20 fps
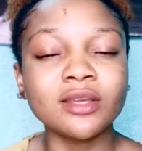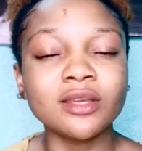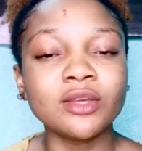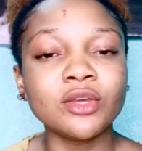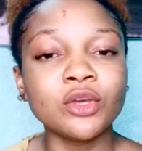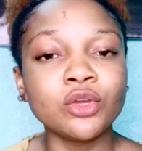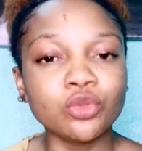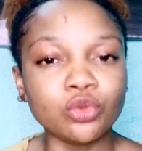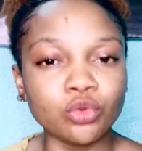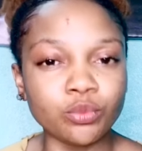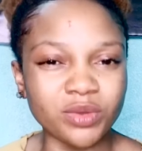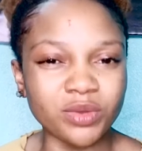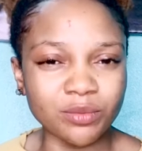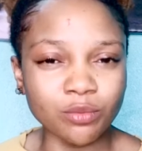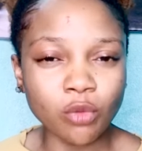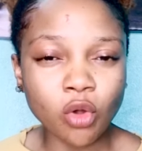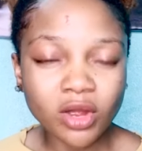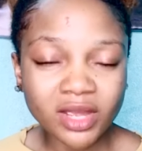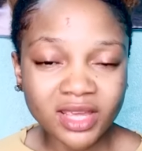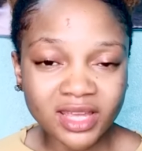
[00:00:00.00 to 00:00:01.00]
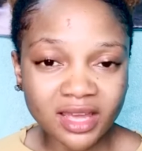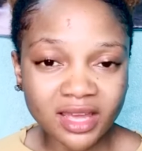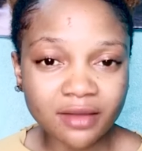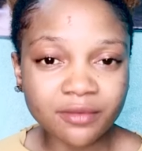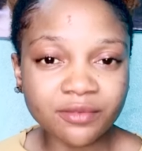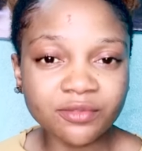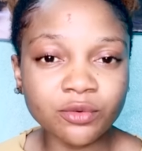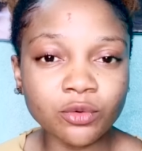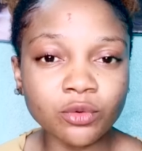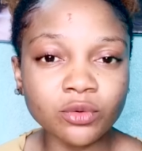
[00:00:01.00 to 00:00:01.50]
You'll be more
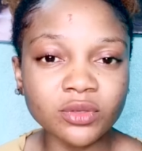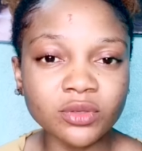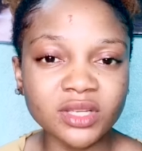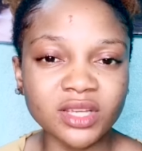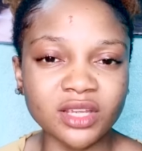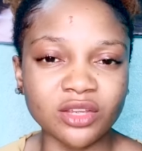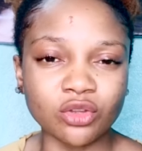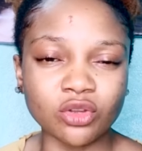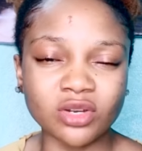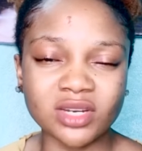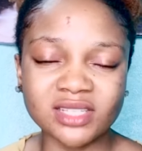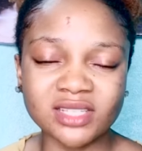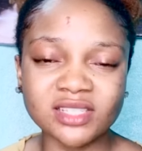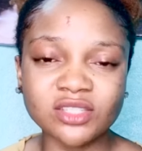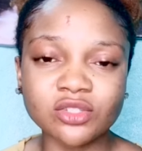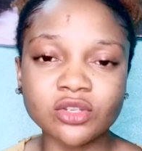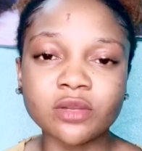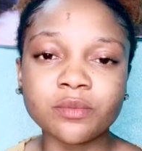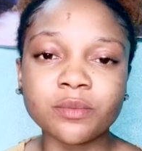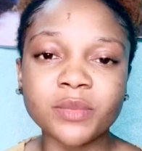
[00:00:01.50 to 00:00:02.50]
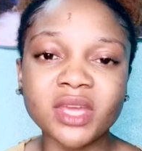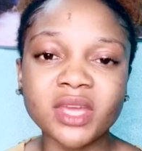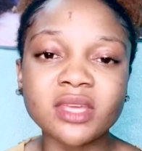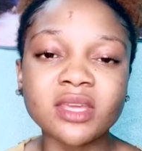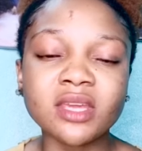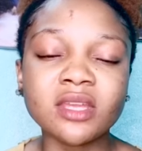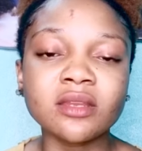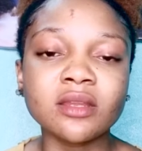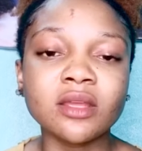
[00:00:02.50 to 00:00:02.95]
careful in your decision making.